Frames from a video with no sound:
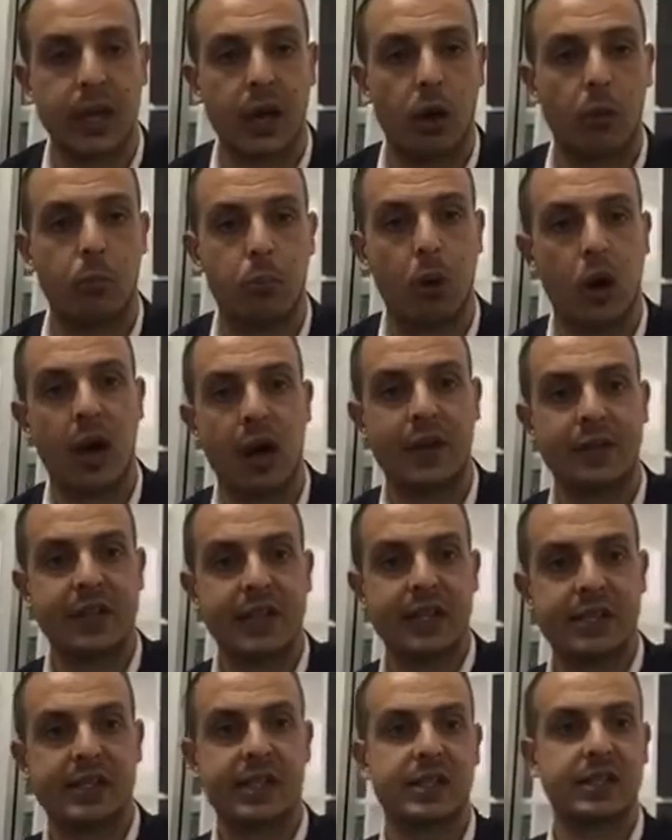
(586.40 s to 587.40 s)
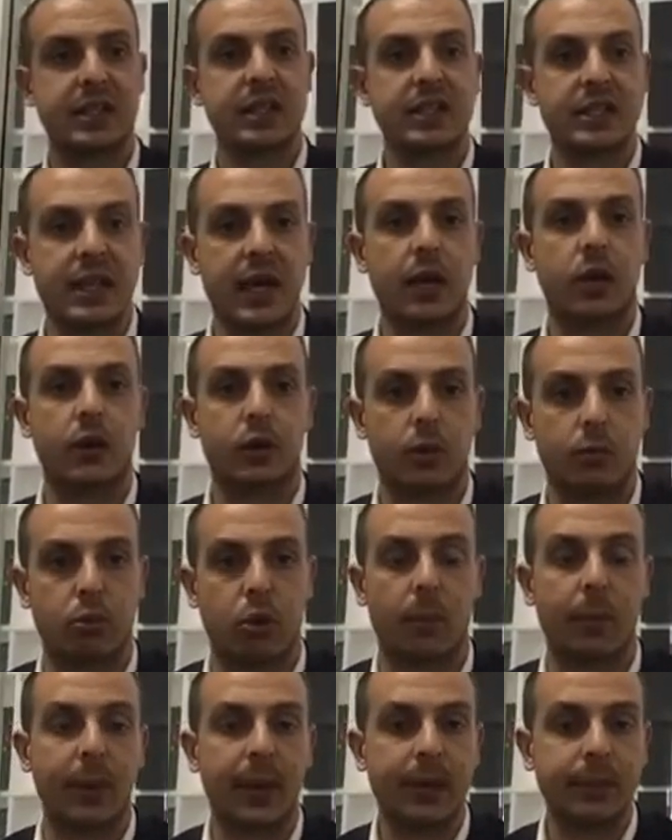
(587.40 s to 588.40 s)
I'll buy out the existing debt on the
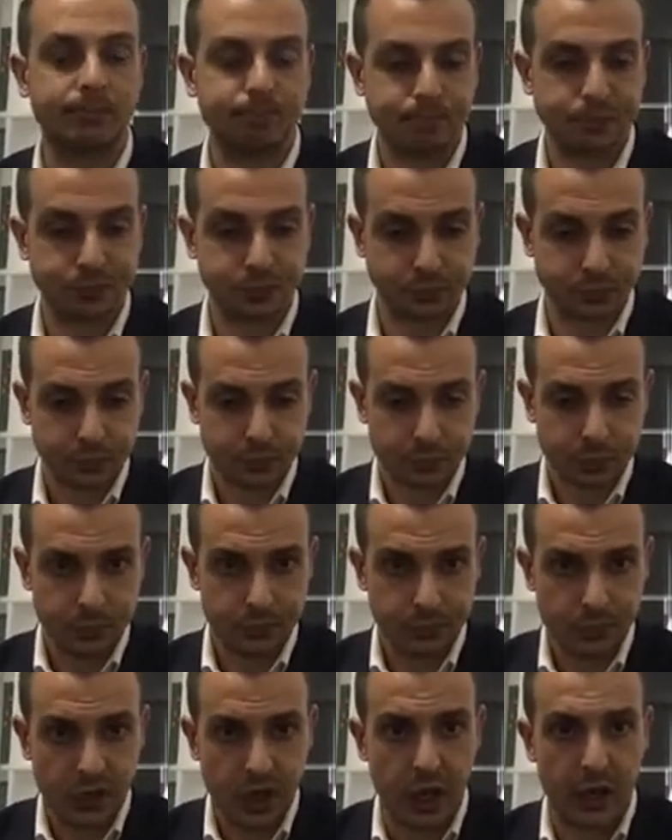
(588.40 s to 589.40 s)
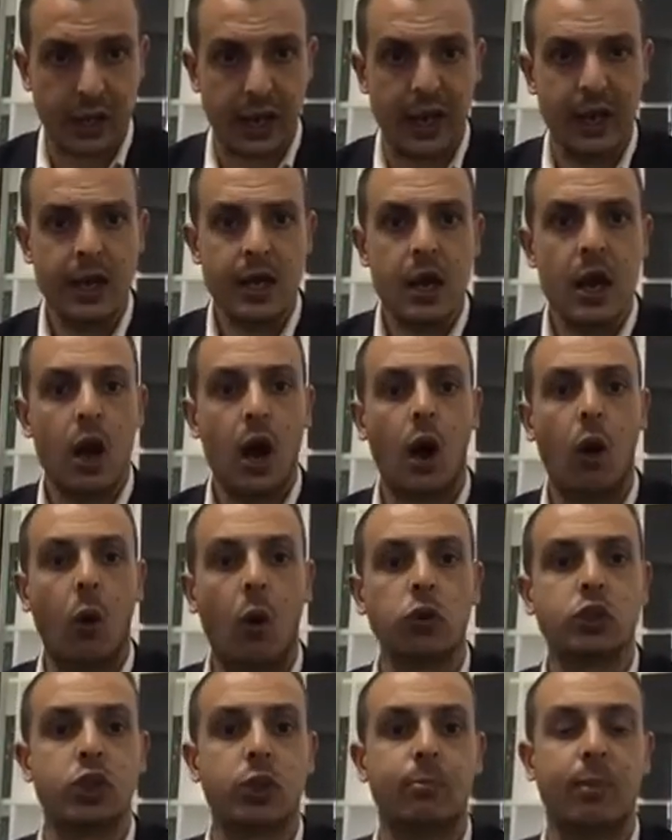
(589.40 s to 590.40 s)
property. Okay, I'll
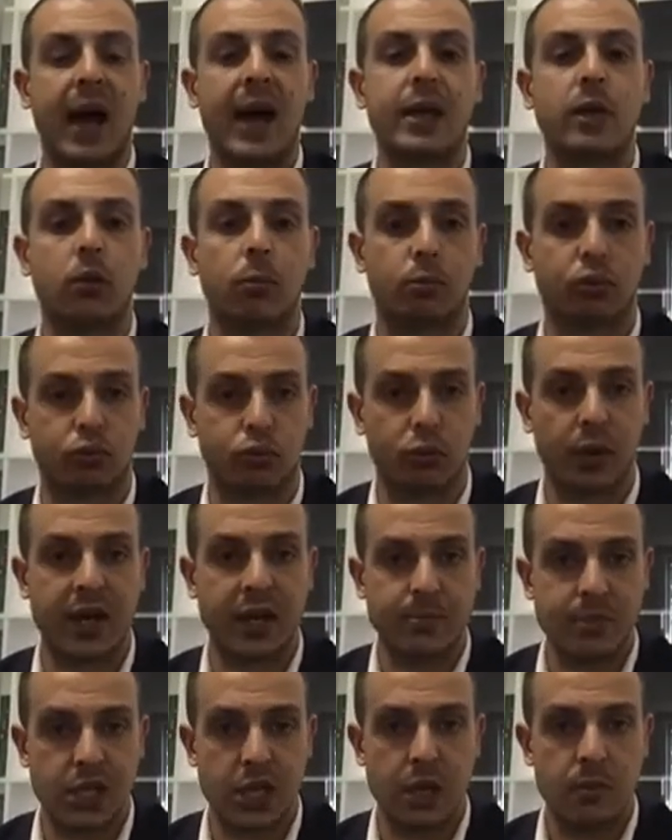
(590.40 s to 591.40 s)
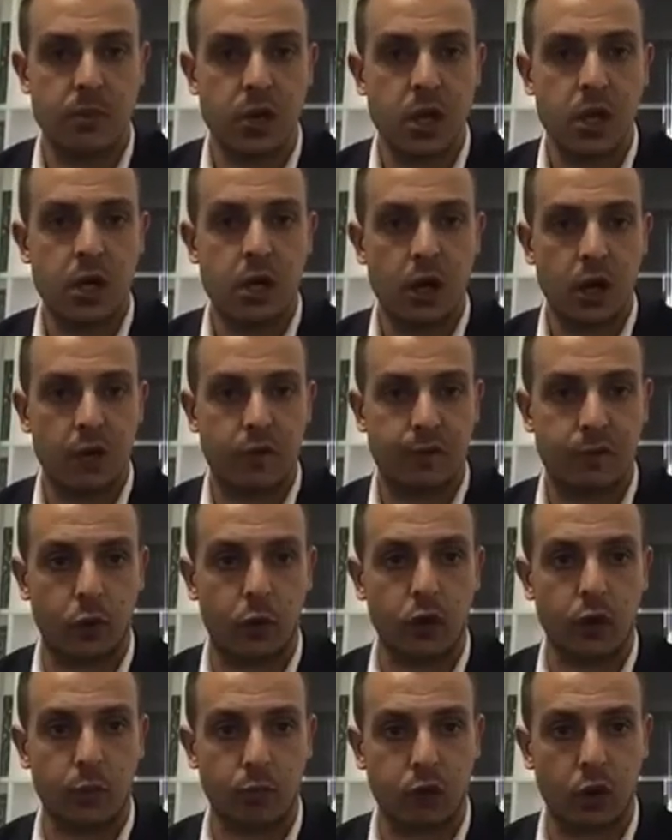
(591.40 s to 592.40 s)
also pay your premium for
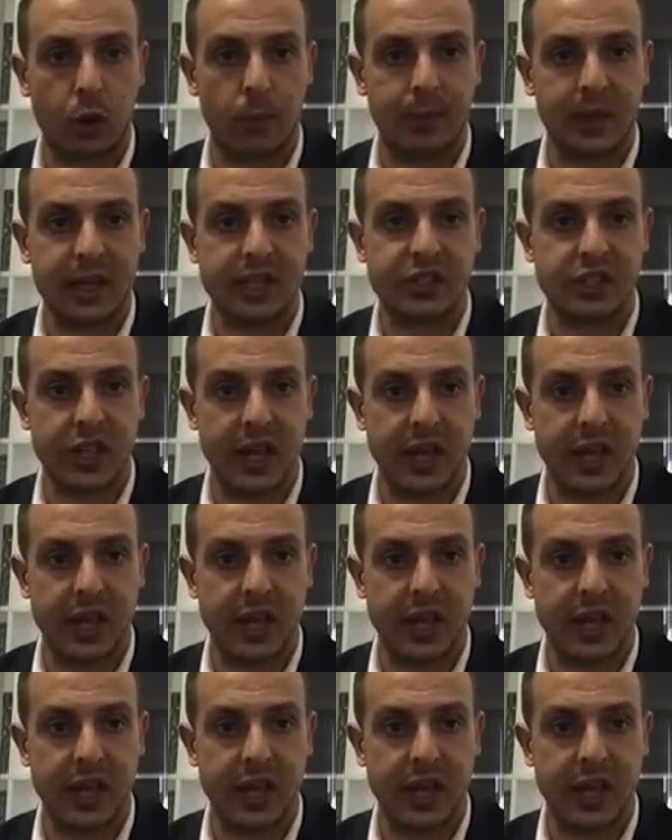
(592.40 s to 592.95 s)
your property, so you